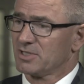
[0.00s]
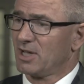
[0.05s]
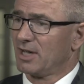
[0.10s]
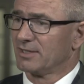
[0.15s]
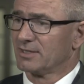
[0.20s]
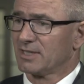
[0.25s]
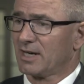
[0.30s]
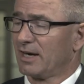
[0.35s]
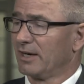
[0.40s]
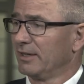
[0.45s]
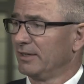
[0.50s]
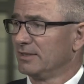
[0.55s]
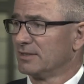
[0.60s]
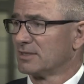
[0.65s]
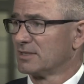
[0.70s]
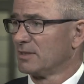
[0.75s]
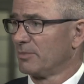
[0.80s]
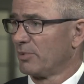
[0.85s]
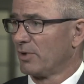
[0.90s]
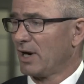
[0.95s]
not entirely
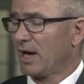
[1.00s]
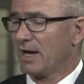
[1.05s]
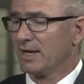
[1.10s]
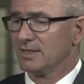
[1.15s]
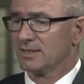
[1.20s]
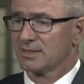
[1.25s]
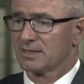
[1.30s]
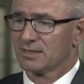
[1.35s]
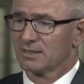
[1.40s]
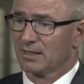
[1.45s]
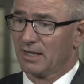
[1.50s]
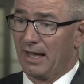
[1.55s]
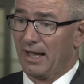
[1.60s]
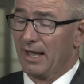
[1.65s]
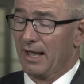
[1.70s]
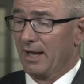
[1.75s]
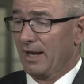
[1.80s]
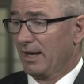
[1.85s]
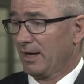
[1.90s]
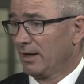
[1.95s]
surprised.
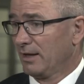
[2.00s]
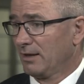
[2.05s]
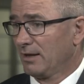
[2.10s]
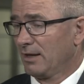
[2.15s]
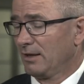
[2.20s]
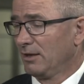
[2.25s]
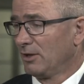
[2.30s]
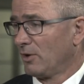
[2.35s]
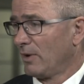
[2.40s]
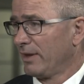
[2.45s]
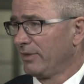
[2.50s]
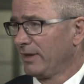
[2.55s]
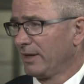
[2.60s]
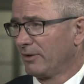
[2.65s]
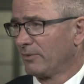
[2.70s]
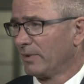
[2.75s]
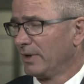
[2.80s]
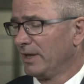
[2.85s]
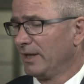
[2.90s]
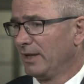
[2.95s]
And, it, you know, I
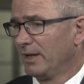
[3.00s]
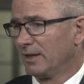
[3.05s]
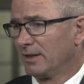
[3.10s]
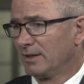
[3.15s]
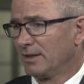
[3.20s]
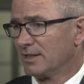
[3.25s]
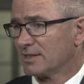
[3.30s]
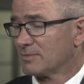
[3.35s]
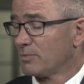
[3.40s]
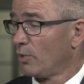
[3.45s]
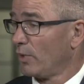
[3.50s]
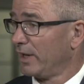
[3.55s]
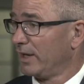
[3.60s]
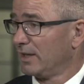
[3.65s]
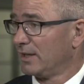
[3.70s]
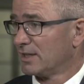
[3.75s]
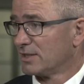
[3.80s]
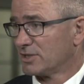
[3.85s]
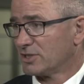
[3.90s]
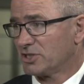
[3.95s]
think really at this point
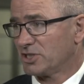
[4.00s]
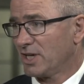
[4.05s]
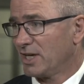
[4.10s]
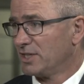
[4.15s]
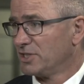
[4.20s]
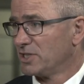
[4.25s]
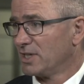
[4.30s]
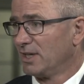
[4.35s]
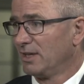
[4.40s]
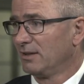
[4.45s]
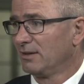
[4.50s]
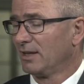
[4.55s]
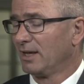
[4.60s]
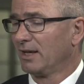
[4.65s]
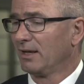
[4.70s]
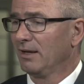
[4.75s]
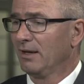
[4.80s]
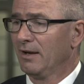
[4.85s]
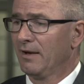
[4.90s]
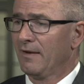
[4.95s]
it doesn't change
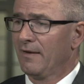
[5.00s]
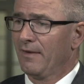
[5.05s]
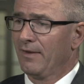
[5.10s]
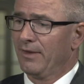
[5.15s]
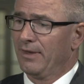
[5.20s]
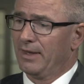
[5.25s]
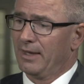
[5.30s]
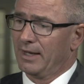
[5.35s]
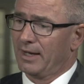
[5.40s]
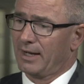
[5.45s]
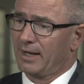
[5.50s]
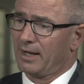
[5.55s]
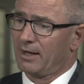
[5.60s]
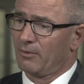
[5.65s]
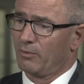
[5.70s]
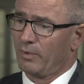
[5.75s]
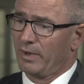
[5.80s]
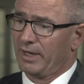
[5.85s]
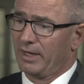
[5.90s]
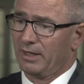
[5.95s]
anything.
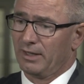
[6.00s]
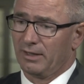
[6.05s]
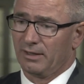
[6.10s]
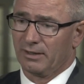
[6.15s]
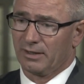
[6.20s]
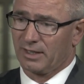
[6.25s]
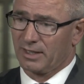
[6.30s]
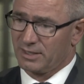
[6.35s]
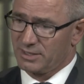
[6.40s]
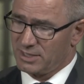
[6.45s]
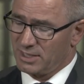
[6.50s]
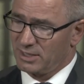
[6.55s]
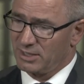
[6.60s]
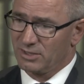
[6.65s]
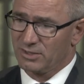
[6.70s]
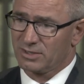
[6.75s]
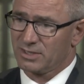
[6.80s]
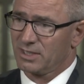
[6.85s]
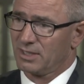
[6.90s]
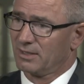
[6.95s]
We
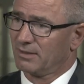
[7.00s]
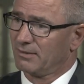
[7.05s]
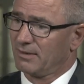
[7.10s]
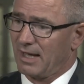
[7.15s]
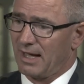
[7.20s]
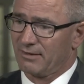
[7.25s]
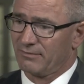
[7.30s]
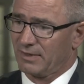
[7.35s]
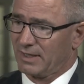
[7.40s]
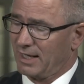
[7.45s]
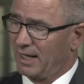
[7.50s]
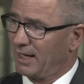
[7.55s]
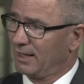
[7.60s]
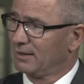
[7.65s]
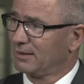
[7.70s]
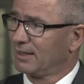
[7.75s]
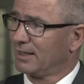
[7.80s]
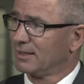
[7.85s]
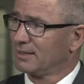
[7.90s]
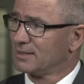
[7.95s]
continue to
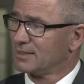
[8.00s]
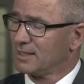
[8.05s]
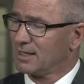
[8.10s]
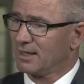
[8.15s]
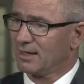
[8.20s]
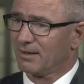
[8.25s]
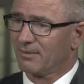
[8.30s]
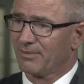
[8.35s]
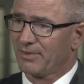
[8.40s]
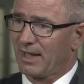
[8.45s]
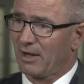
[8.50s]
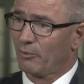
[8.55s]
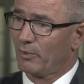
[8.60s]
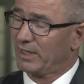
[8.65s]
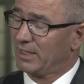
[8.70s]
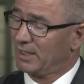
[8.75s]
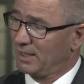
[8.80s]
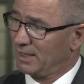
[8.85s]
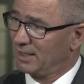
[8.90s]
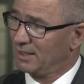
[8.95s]
advocate that that
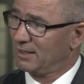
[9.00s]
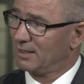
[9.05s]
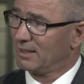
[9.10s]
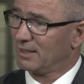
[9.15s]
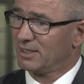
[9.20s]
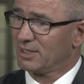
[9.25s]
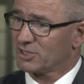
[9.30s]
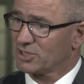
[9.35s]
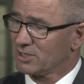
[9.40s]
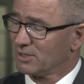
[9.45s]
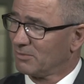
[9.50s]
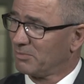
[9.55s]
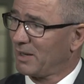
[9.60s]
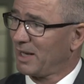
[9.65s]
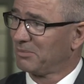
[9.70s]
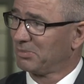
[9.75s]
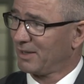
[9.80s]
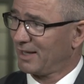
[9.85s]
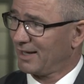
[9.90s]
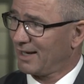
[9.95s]
we need additional
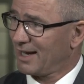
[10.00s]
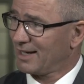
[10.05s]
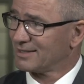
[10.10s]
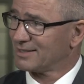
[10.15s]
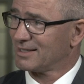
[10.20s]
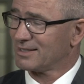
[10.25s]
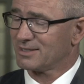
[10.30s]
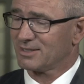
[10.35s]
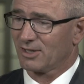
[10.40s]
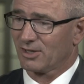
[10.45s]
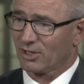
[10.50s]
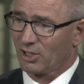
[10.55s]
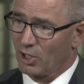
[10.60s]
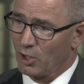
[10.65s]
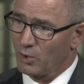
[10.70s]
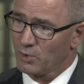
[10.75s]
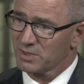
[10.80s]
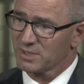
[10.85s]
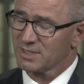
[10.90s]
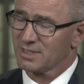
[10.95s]
pipeline access to the
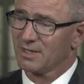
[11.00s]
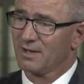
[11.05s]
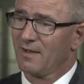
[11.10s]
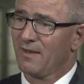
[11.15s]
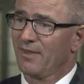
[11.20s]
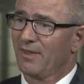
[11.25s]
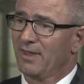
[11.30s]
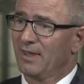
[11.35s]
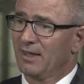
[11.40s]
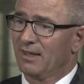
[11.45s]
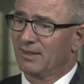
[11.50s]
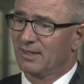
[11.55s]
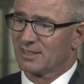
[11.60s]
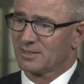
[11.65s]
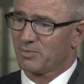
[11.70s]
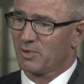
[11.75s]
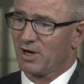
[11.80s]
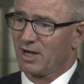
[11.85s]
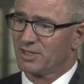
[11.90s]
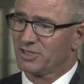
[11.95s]
coast.
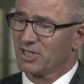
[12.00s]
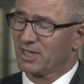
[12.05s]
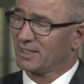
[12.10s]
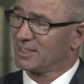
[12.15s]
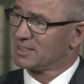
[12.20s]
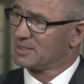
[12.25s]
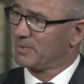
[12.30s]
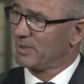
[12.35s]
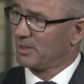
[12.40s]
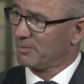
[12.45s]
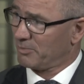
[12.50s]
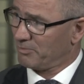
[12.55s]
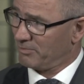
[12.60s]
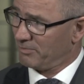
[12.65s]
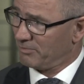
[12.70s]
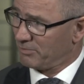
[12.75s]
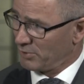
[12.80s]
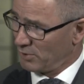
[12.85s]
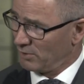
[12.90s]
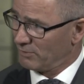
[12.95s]
This project has been
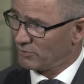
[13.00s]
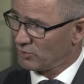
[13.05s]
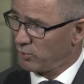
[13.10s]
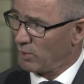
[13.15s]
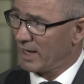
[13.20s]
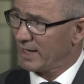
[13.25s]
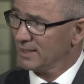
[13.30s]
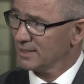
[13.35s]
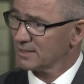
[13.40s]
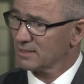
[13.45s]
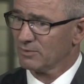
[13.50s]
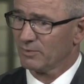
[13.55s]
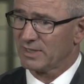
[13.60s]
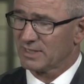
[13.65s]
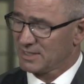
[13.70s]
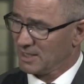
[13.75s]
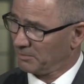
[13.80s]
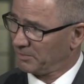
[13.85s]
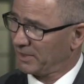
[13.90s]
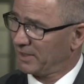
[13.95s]
approved twice. We
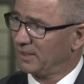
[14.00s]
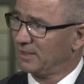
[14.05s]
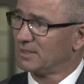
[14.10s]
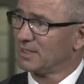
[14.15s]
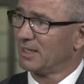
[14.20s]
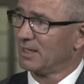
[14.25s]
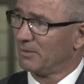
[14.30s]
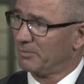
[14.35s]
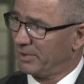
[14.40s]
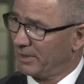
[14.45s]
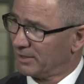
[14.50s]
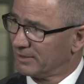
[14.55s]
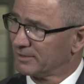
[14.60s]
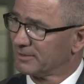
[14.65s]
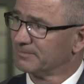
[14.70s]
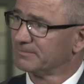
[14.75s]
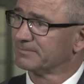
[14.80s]
simply need to get it built.